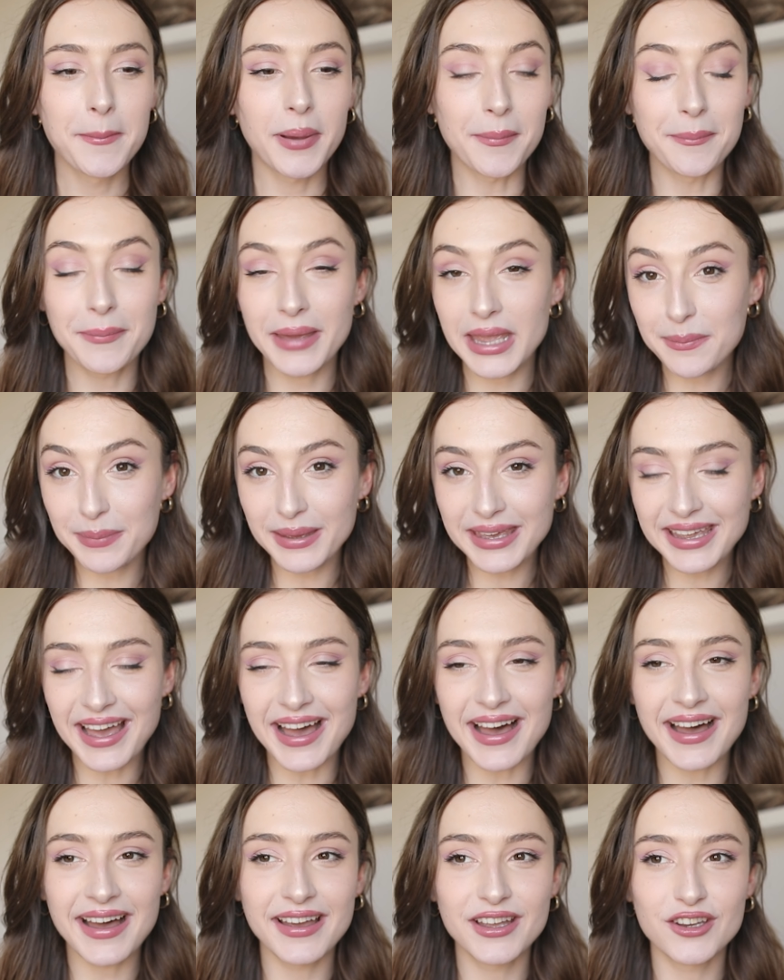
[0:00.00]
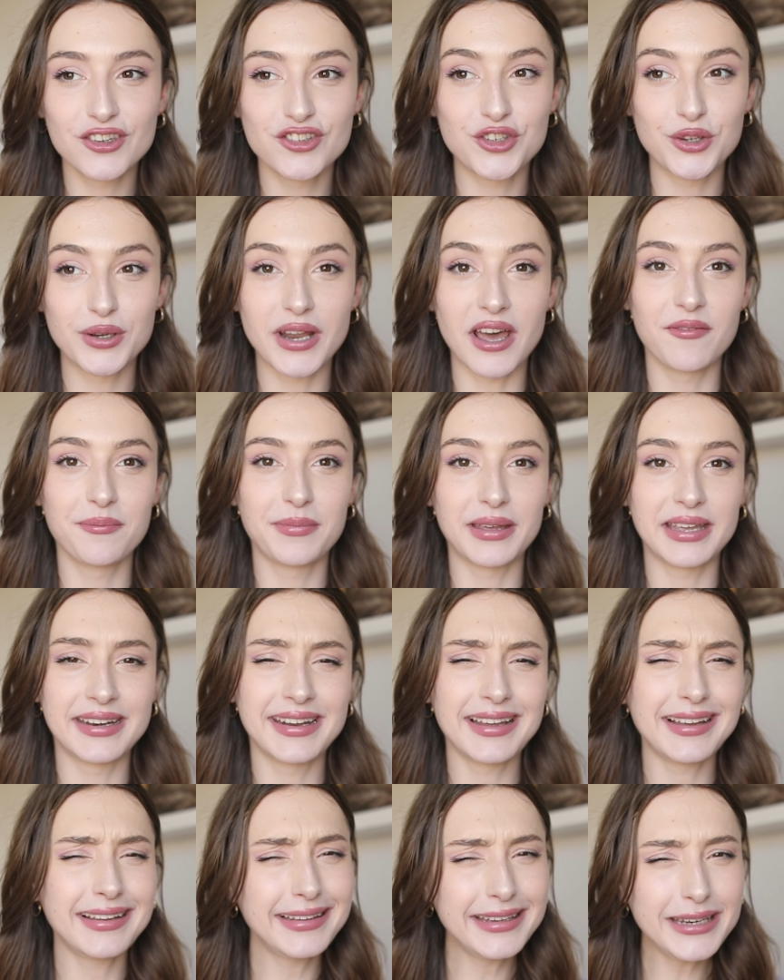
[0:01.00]
But maybe I should have
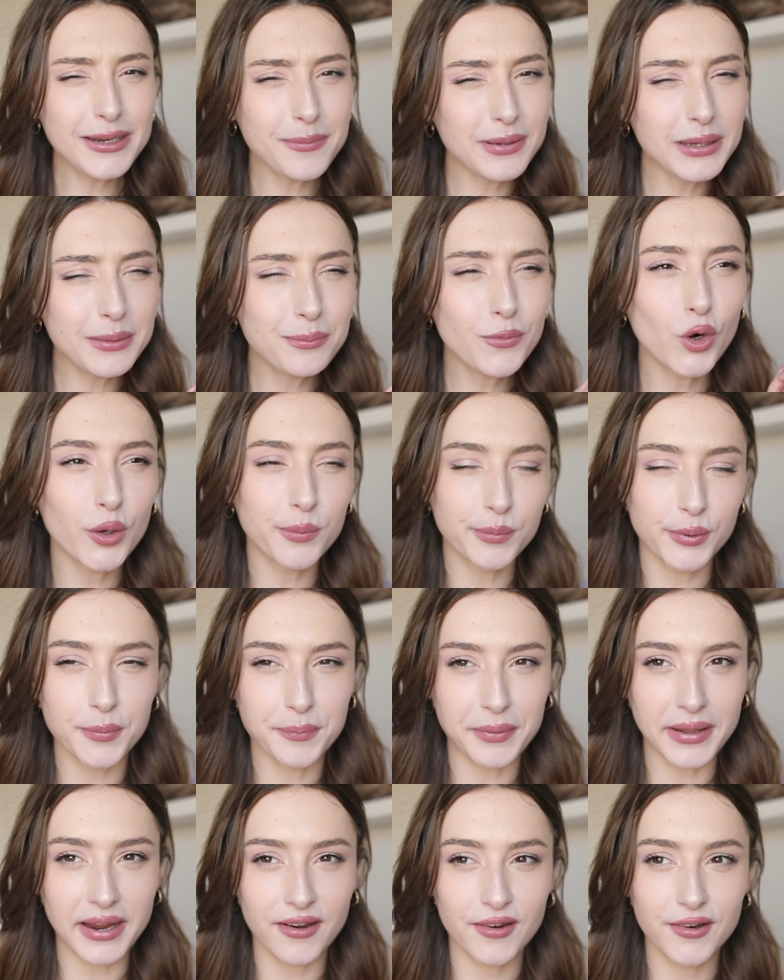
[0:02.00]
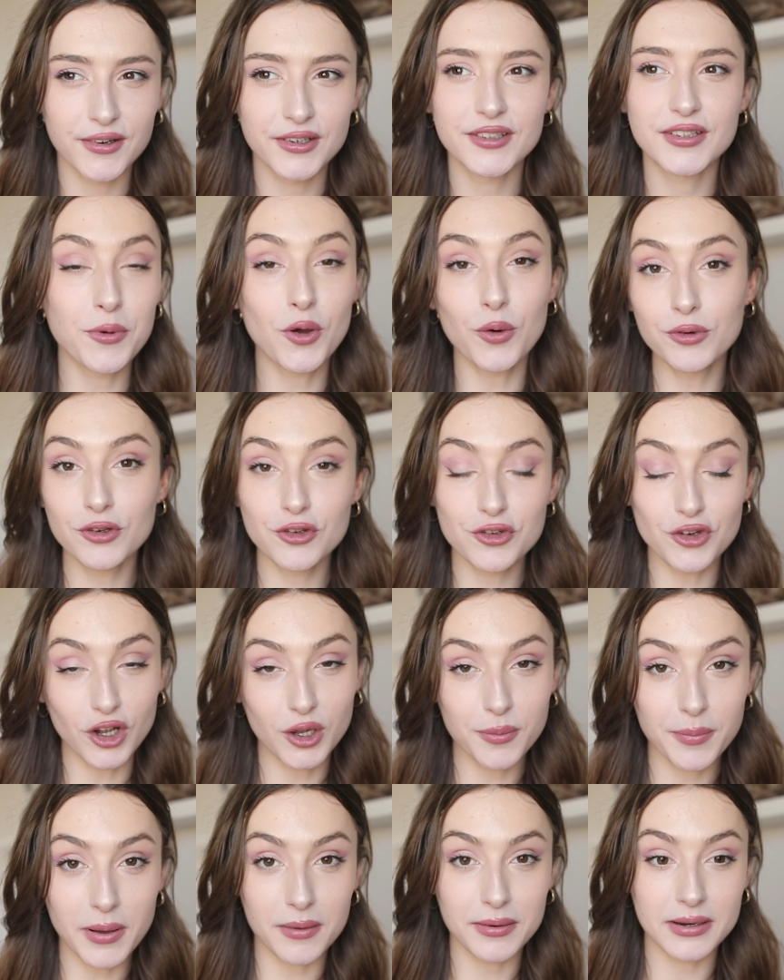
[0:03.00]
been a little bit more prepared. I'm going to talk
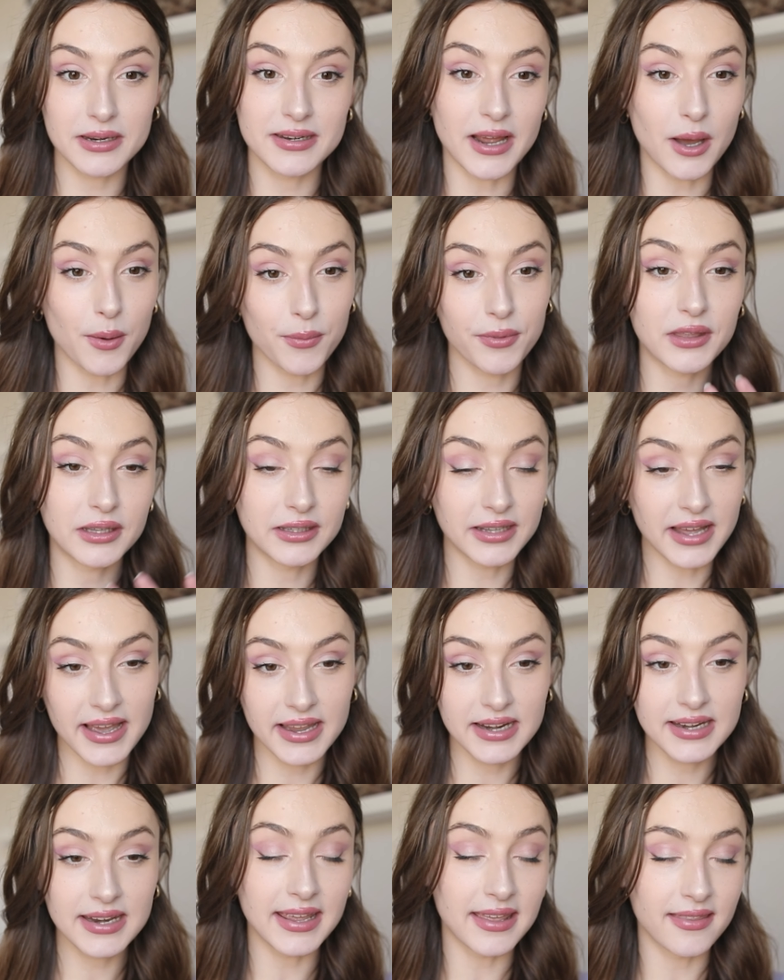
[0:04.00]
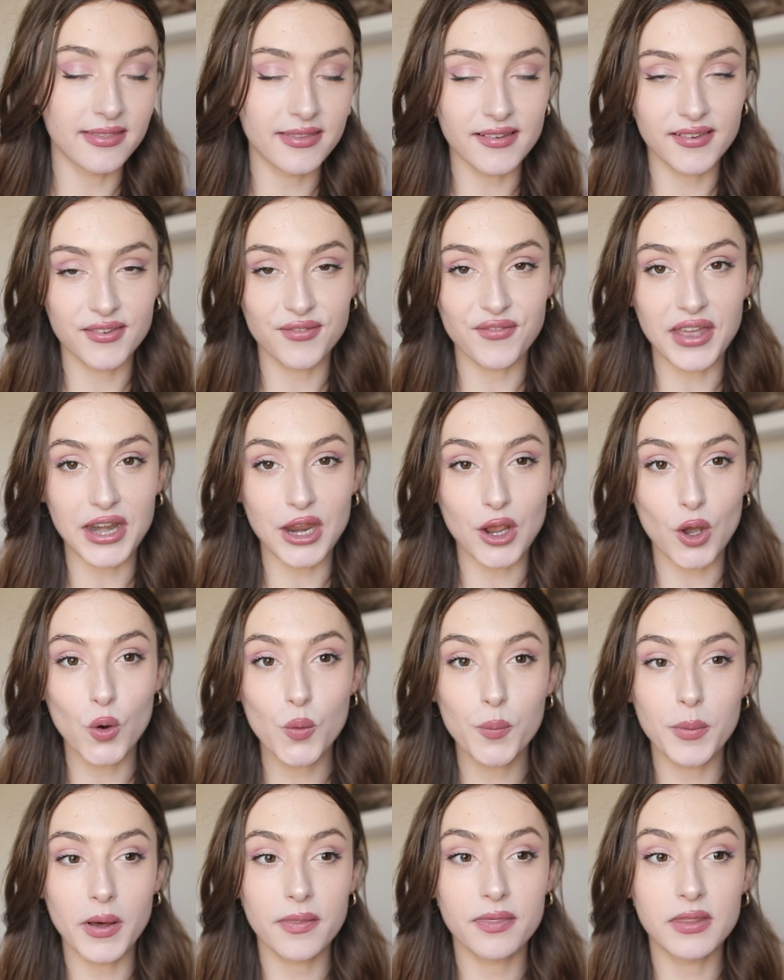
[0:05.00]
about it down the line in this video,
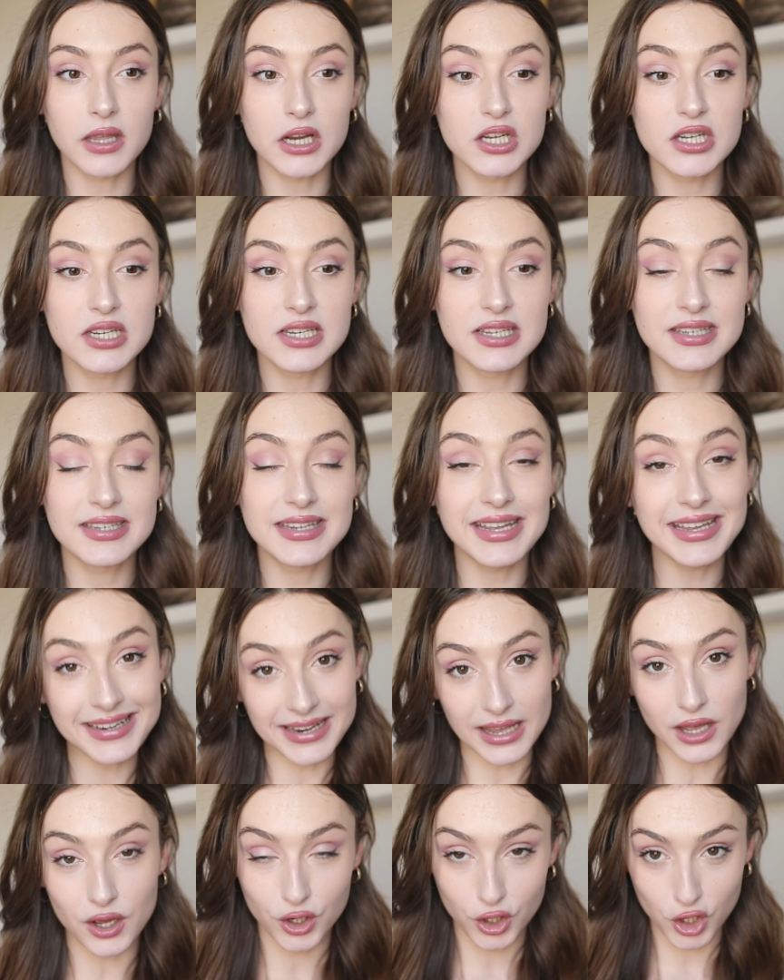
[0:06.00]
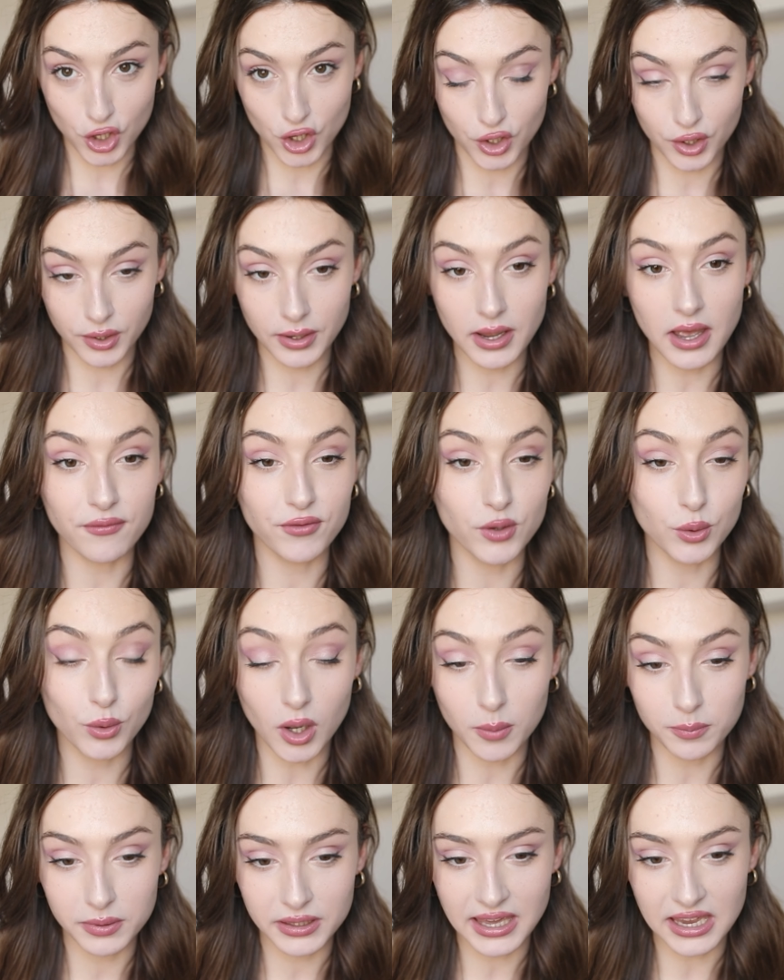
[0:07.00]
but they did occur a few
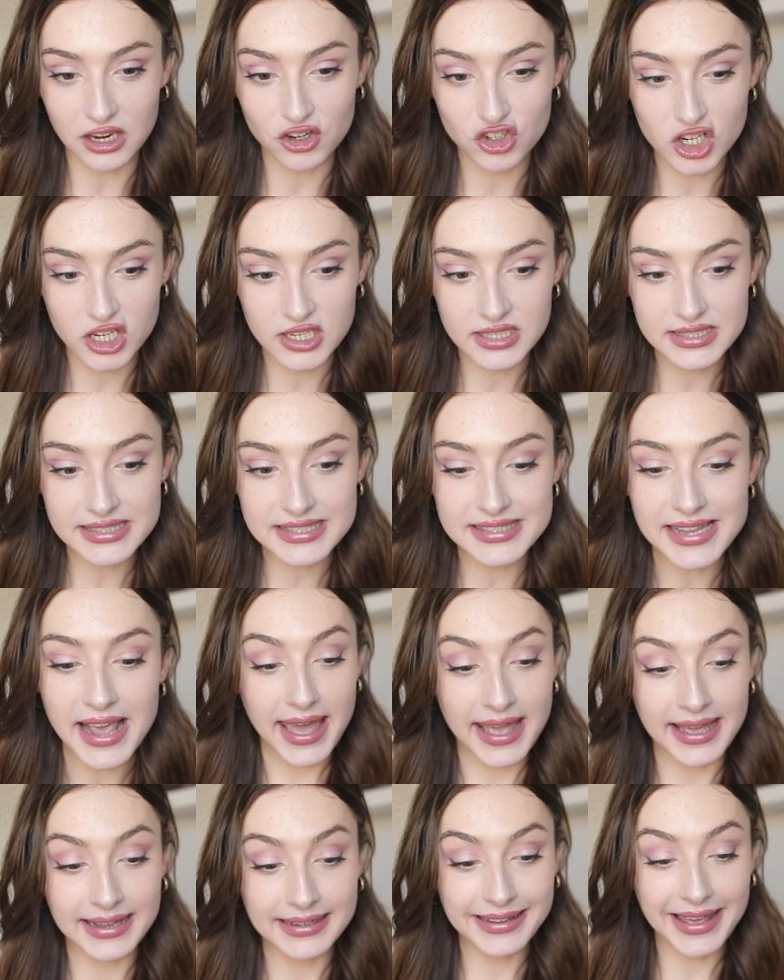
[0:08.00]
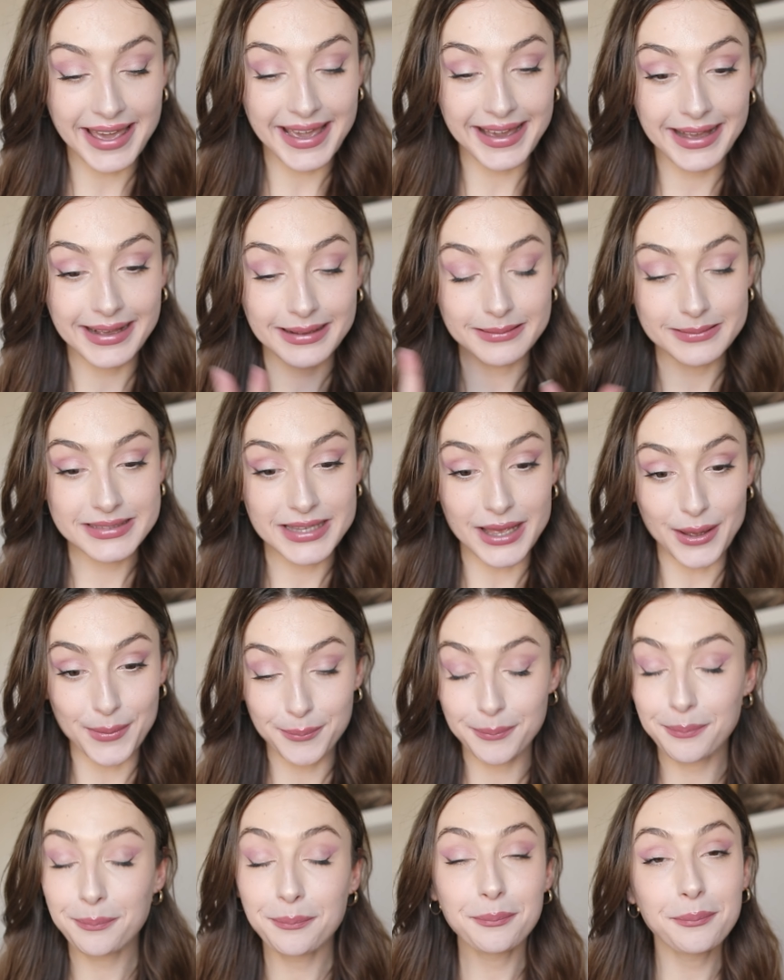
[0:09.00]
complications and like
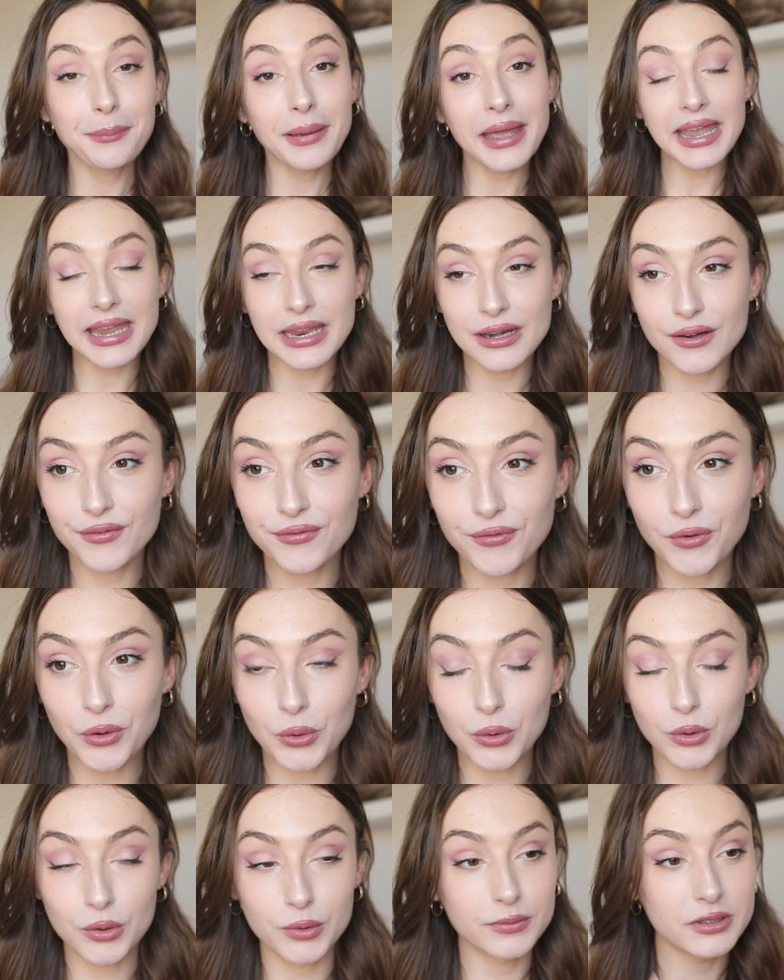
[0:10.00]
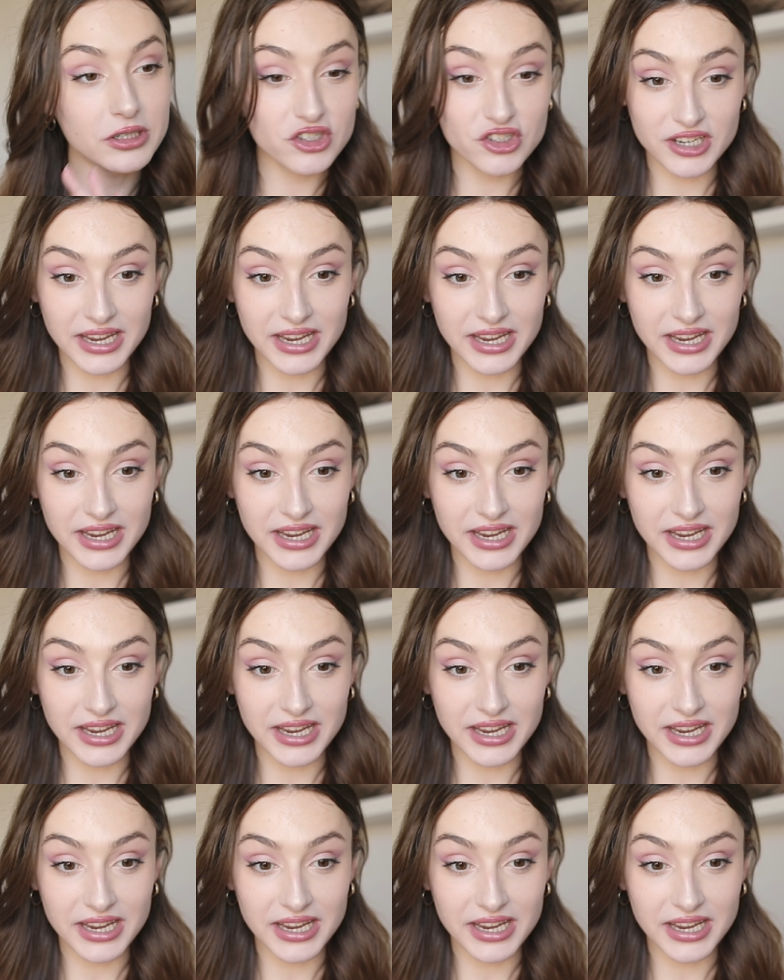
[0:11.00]
some painful.